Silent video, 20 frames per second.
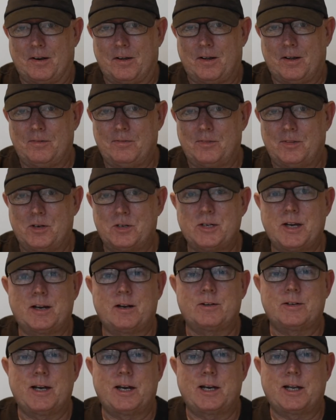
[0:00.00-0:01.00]
Life, the
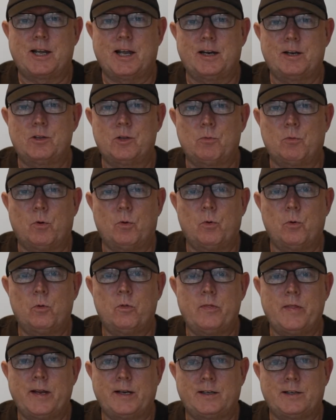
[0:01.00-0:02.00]
channel dedicated to all
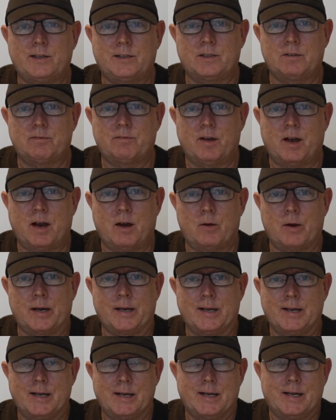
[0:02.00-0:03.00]
things
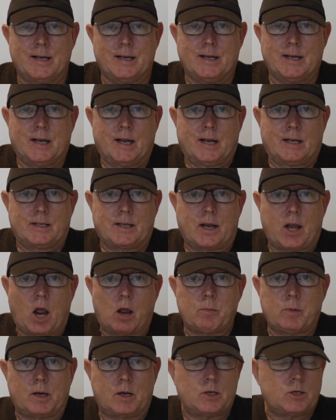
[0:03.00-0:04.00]
safari. Today
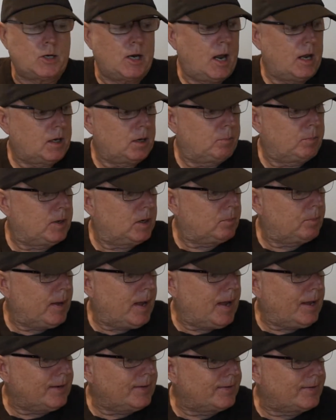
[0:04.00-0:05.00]
I'm going to chat a bit
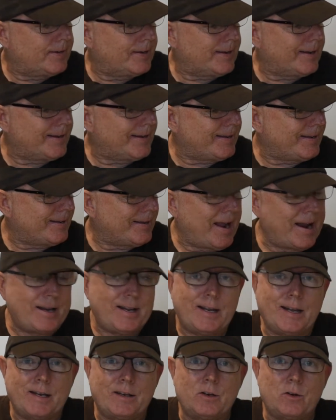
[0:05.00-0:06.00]
about how
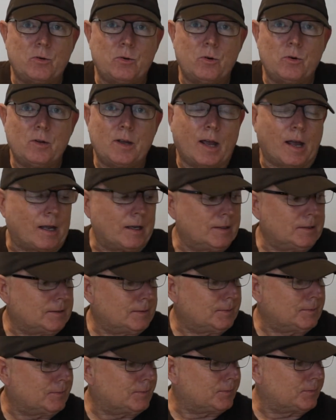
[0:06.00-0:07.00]
do you get to Kruger
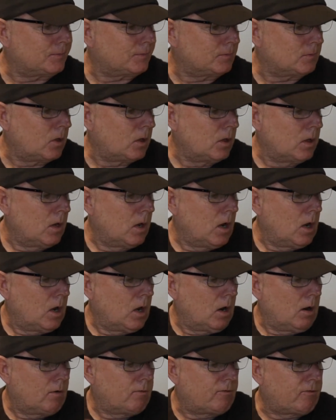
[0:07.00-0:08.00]

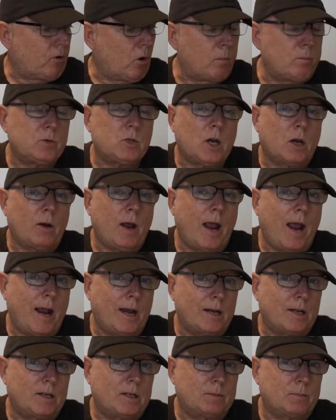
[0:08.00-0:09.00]
from
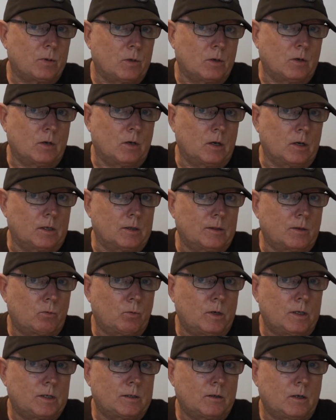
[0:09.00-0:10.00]
Johannesburg. And the
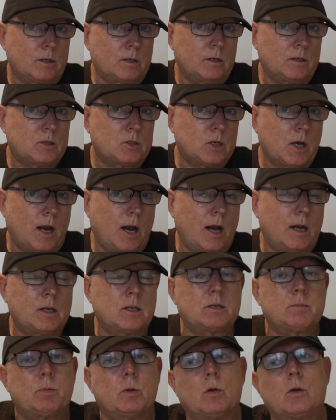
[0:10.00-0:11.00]
reason I use
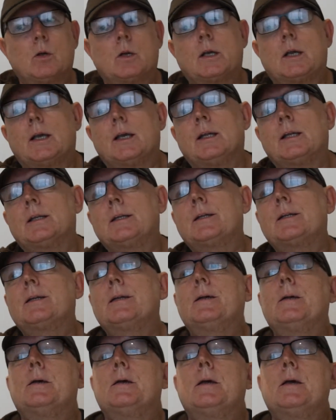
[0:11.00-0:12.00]
Johannesburg
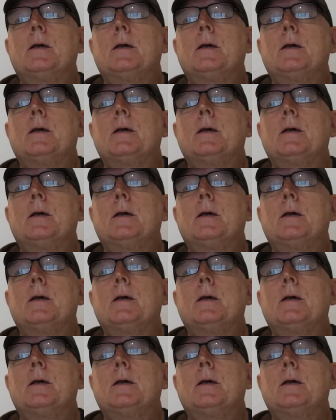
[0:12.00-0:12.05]
is